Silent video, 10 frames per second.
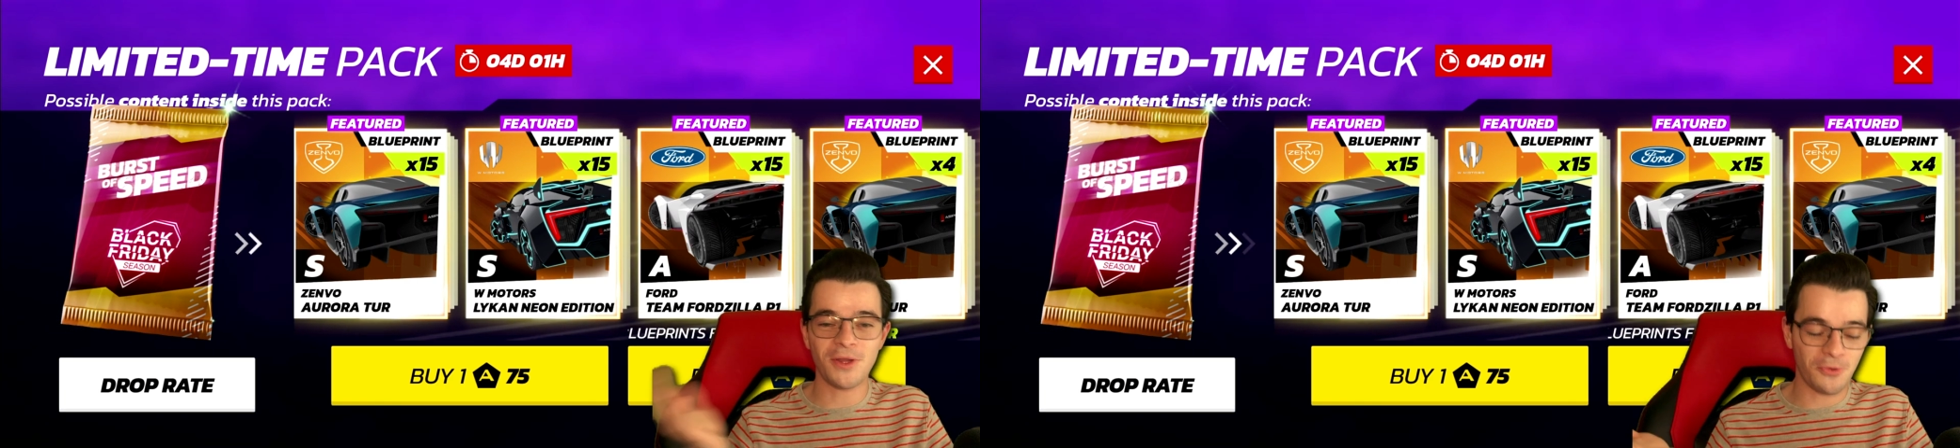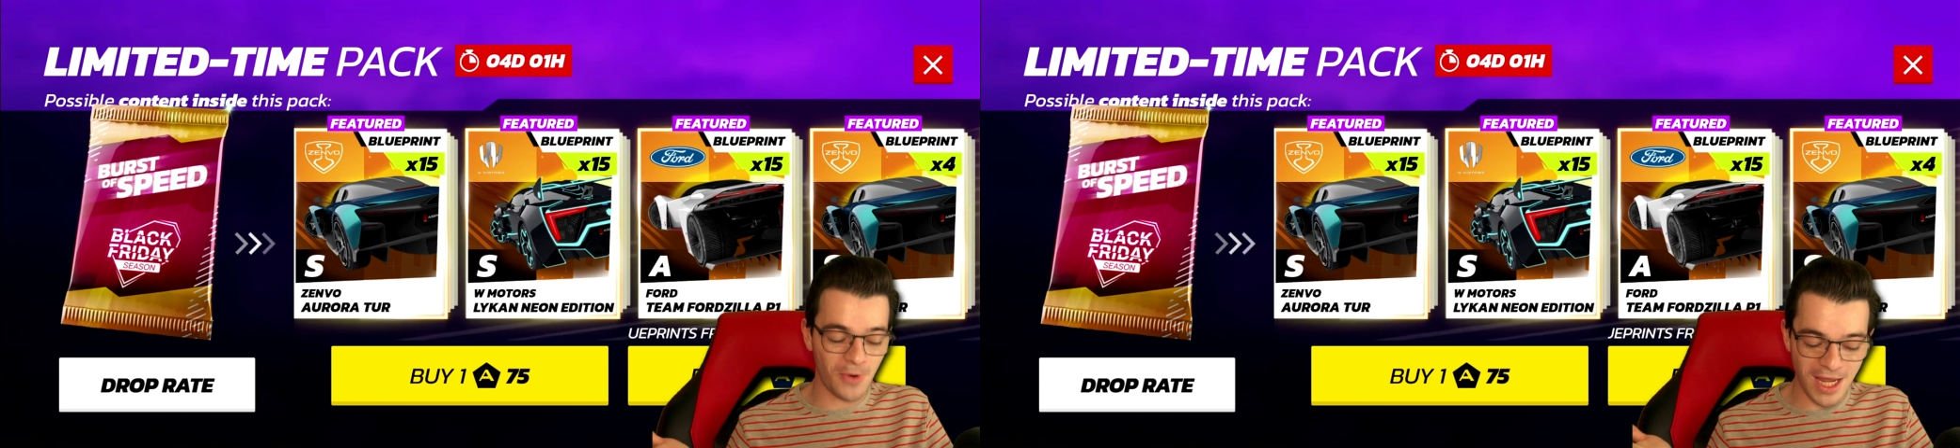
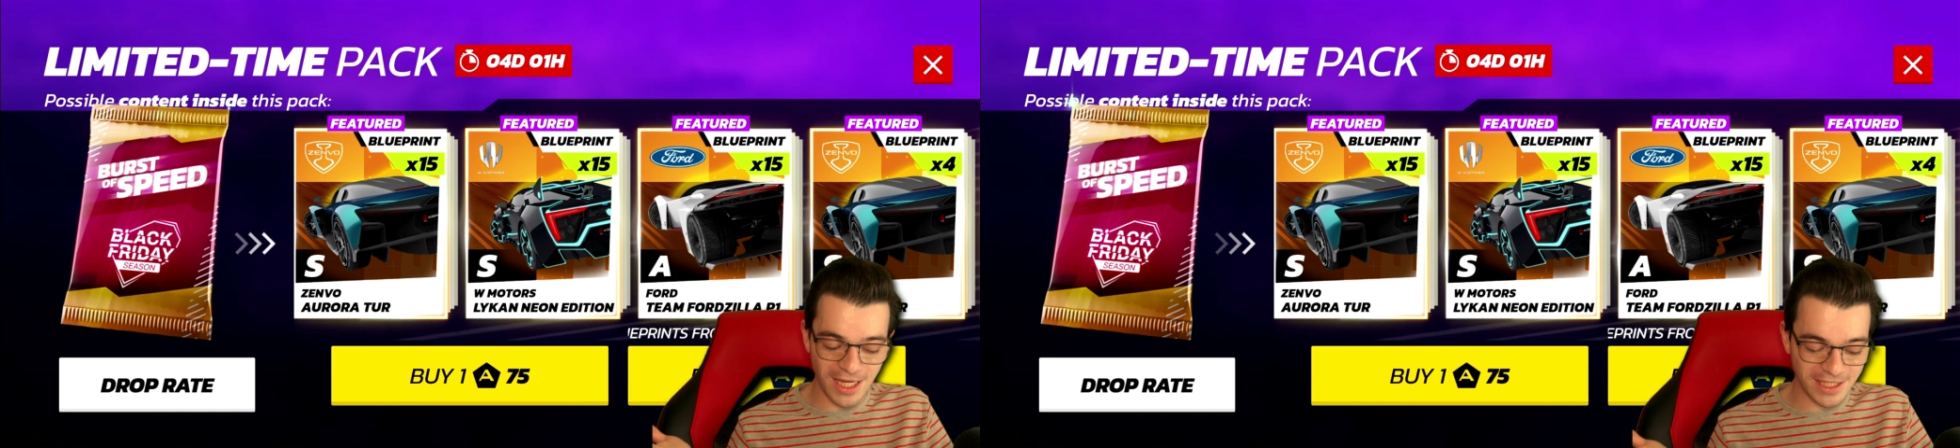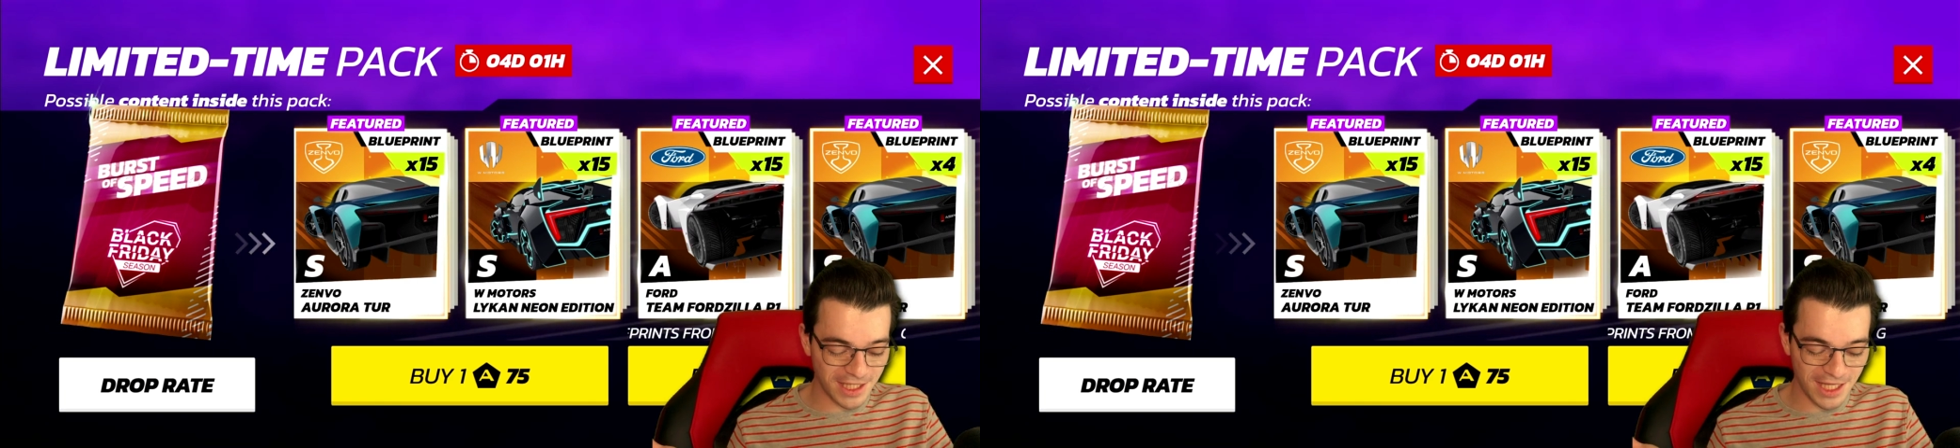other way
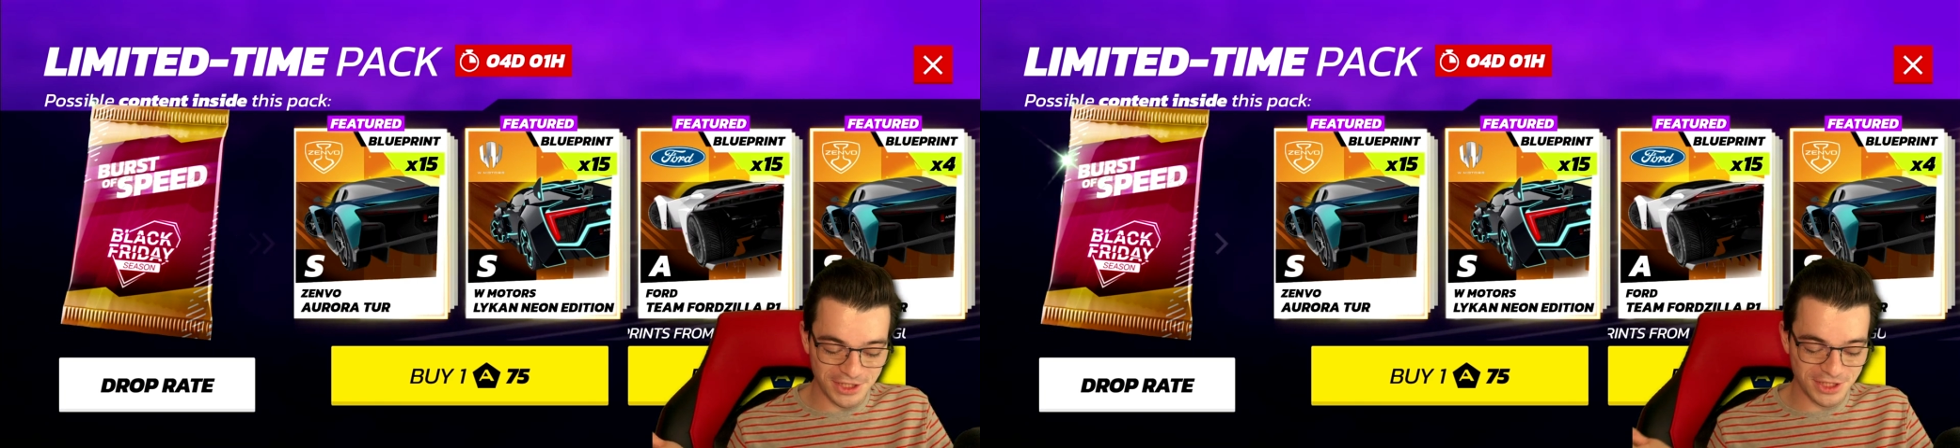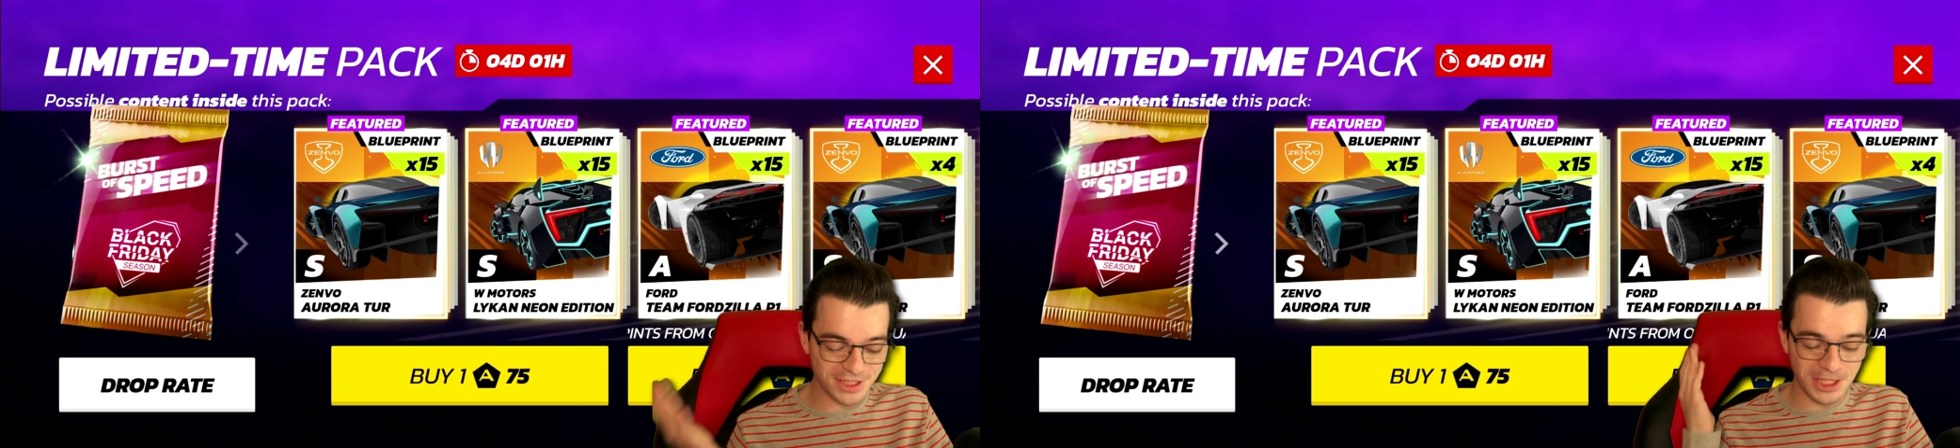I can
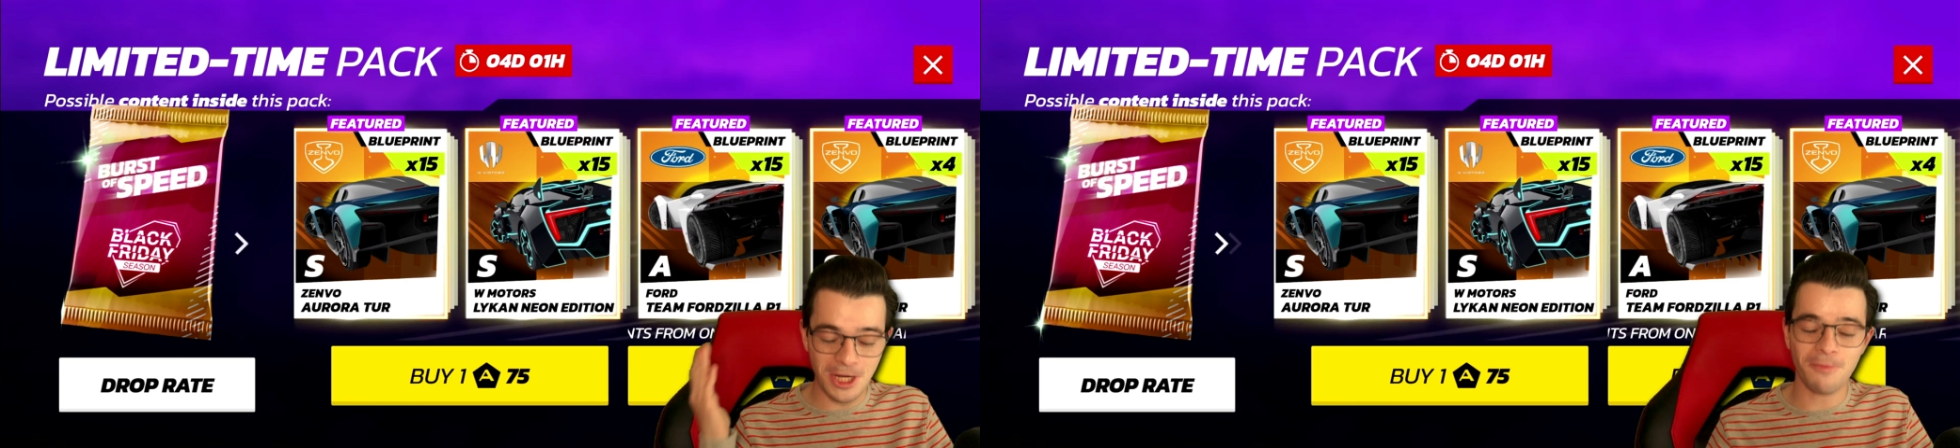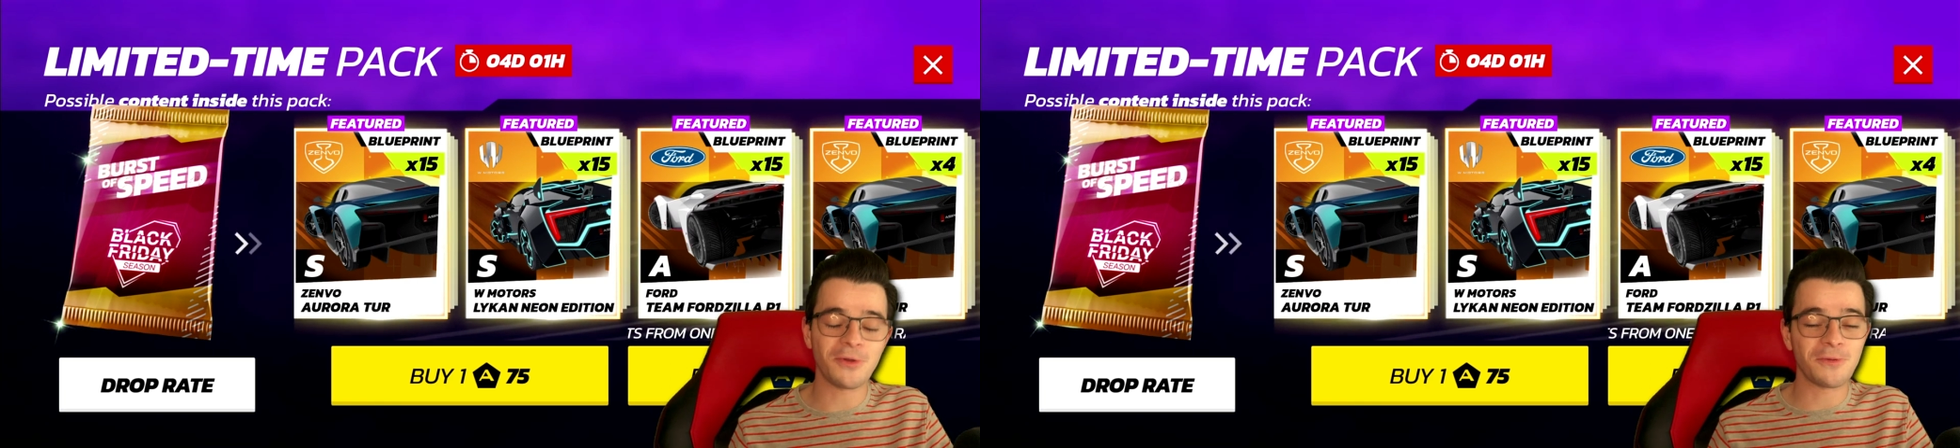get just a
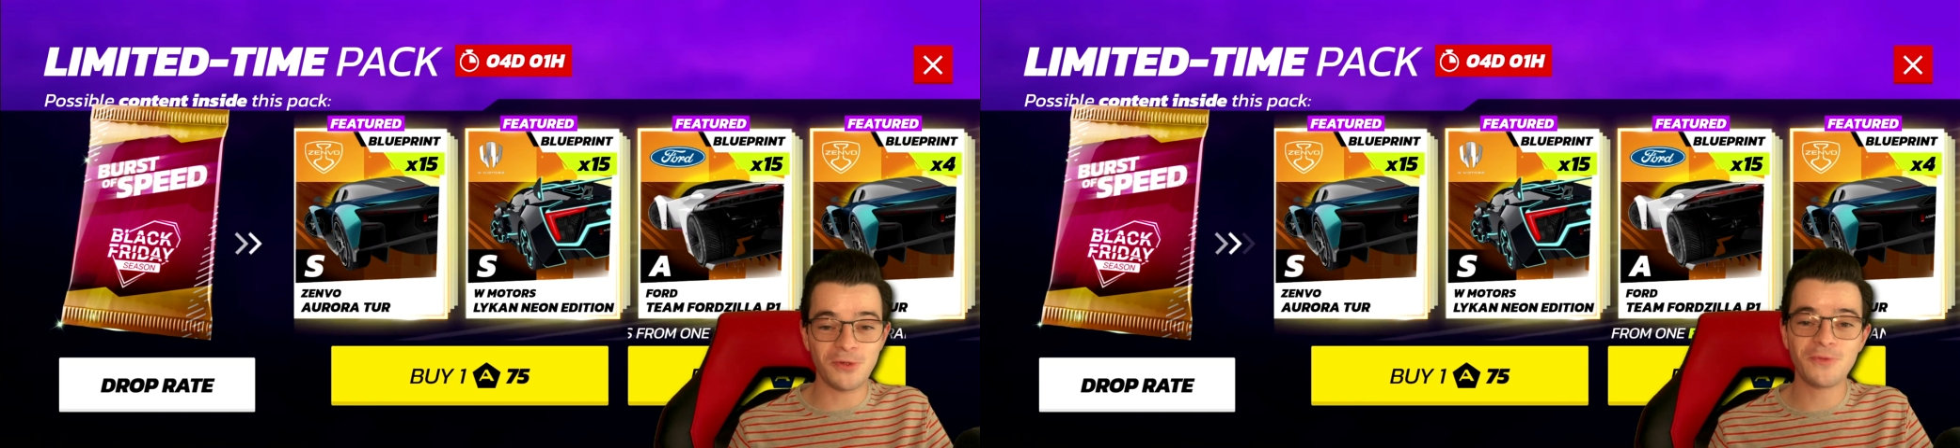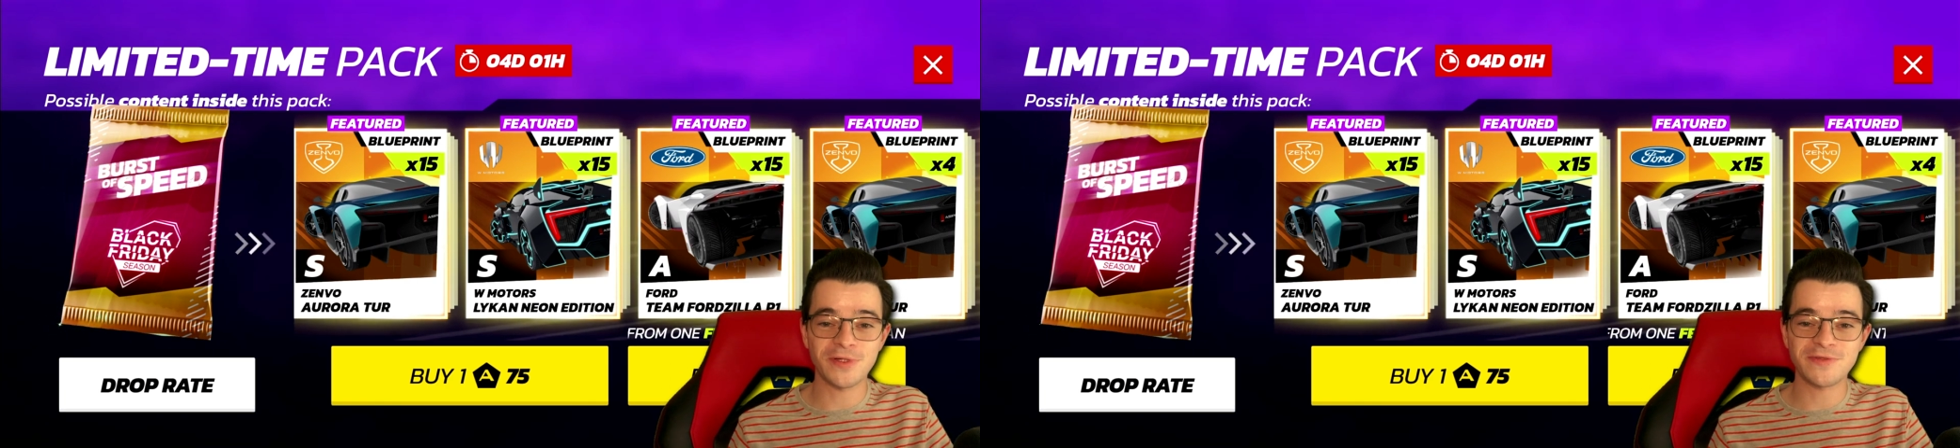couple of
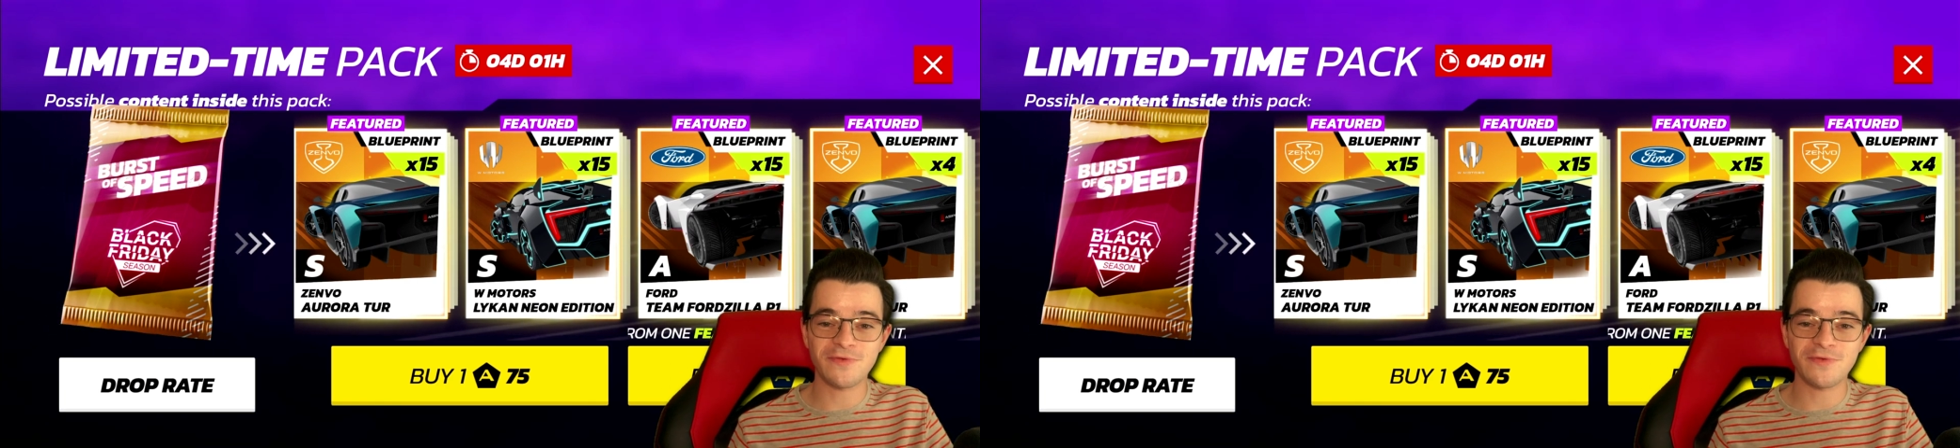blueprints